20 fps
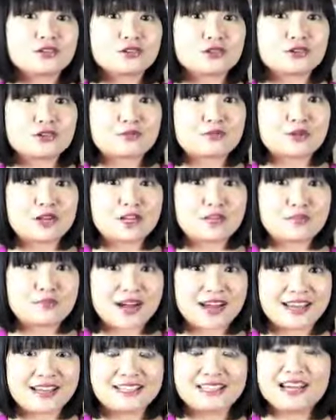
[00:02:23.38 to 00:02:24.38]
a group like
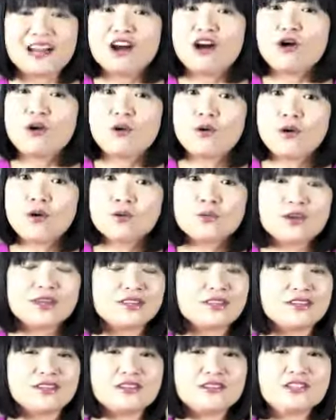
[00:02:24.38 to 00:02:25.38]
mine, or
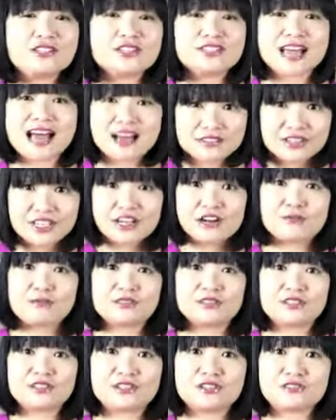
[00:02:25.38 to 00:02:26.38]
whether you just have a
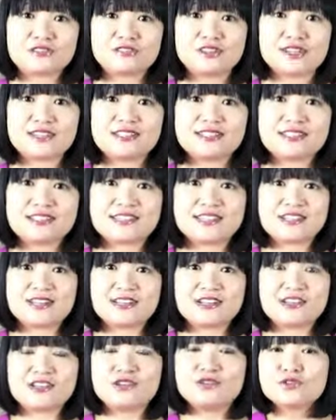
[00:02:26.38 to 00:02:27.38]
couple of girlfriends
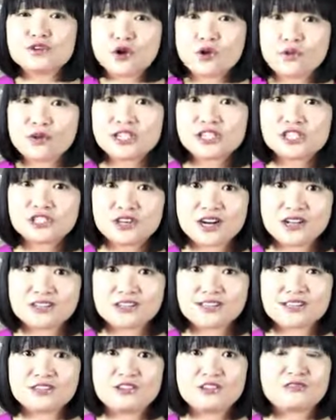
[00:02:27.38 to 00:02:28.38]
that you know and
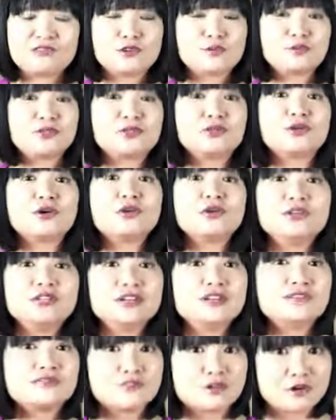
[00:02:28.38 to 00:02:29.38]
trust and you form your own
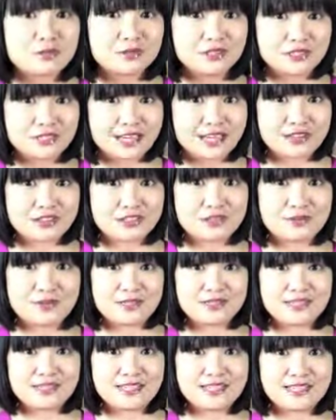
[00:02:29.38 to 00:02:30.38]
informal
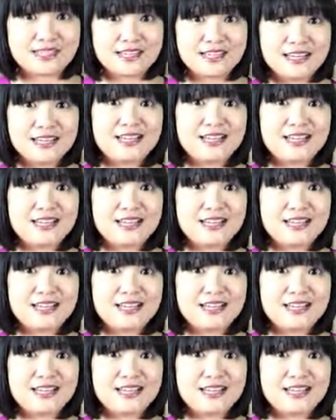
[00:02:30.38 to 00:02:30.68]
accountability.